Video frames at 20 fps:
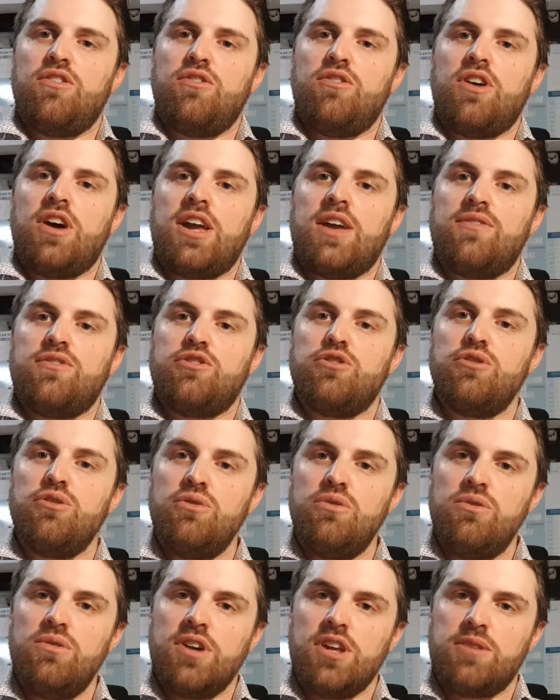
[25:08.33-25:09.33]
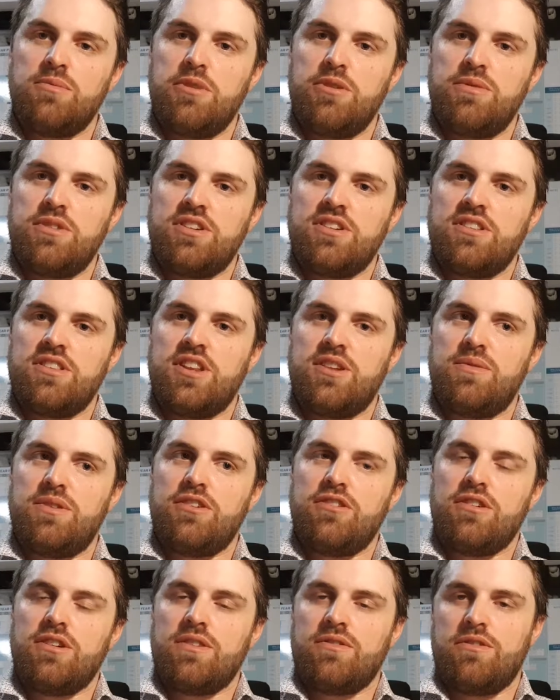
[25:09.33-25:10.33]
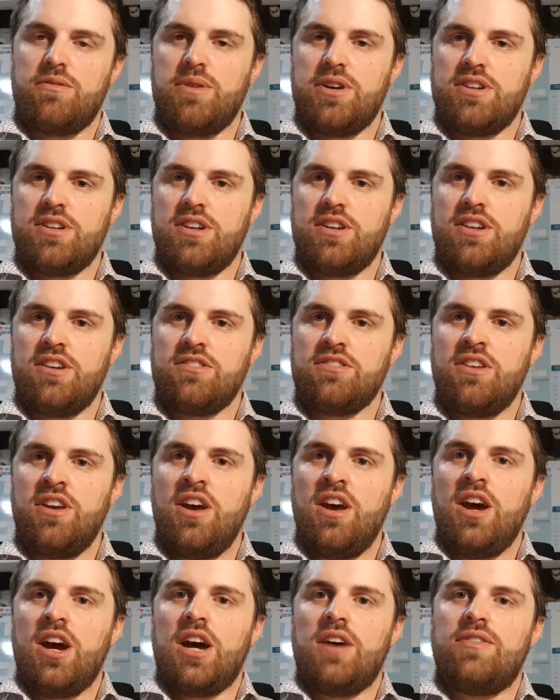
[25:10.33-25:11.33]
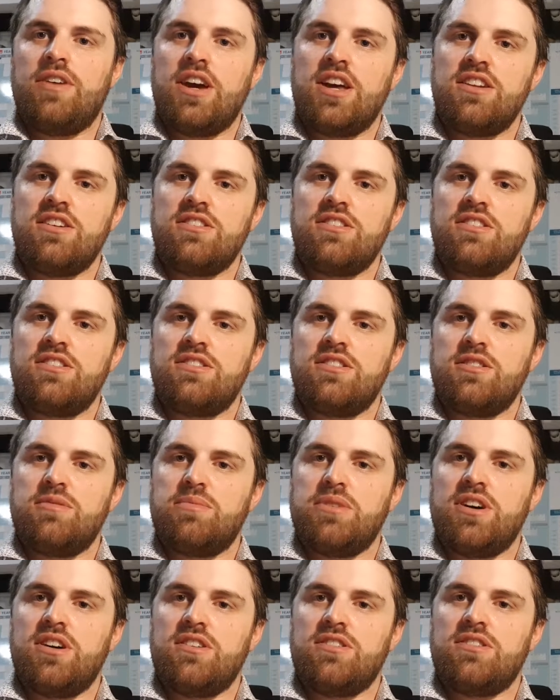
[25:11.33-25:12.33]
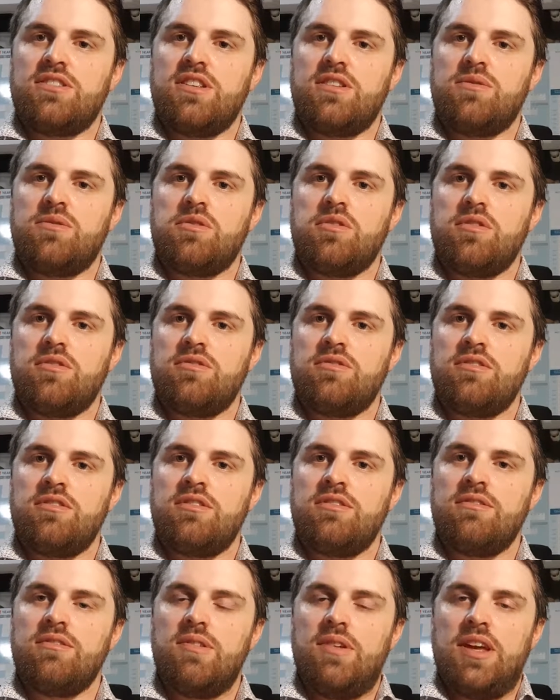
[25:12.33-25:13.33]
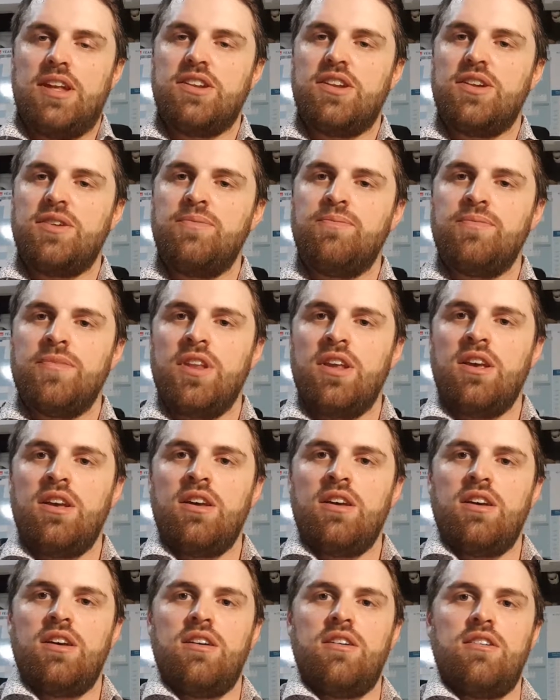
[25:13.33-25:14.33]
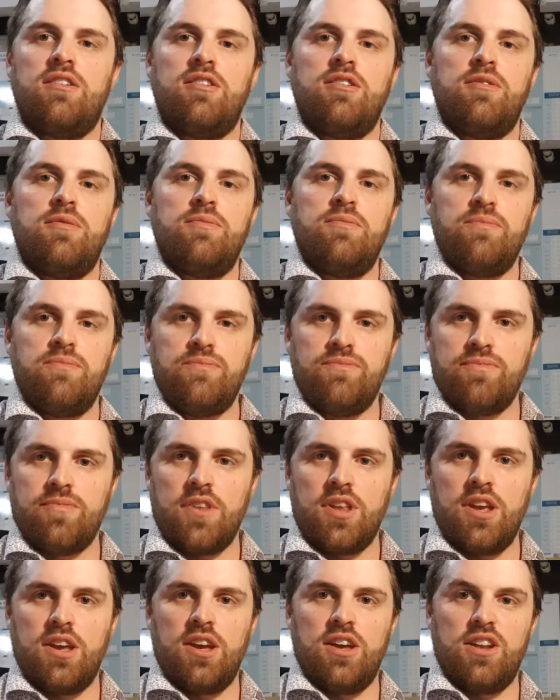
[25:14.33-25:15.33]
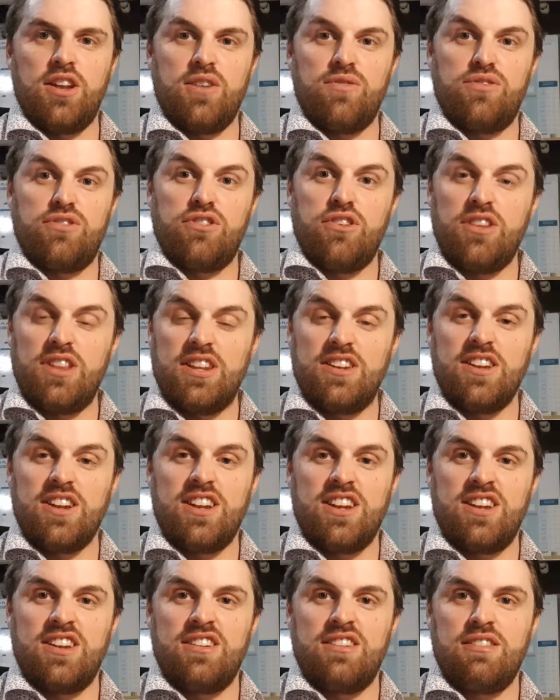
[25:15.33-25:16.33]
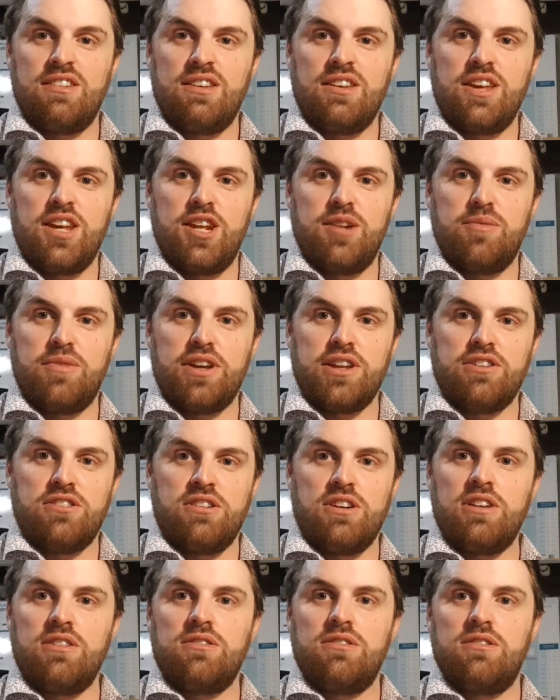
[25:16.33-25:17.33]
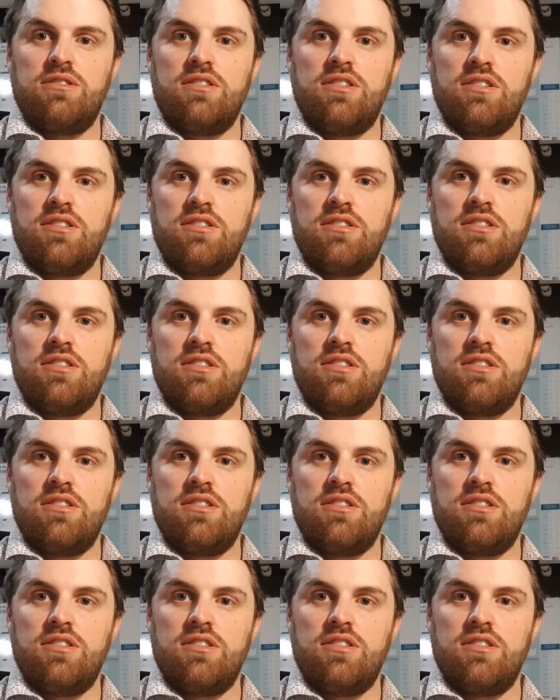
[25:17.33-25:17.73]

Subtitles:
I have two at the moment that have been going for about 10 years. I've had others in the past that have sort of ended, and I've certainly done it in my childhood.